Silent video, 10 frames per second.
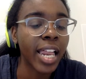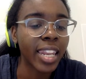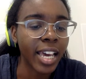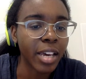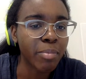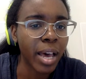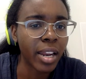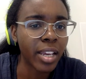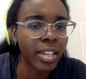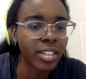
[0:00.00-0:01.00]
like
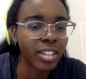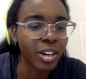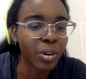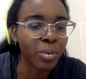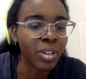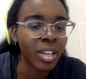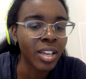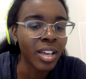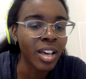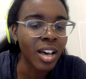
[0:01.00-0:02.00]
about it. You know,
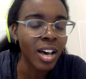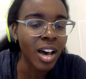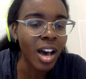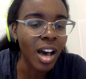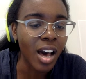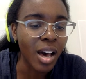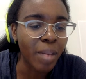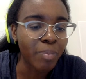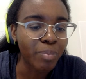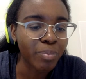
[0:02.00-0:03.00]
let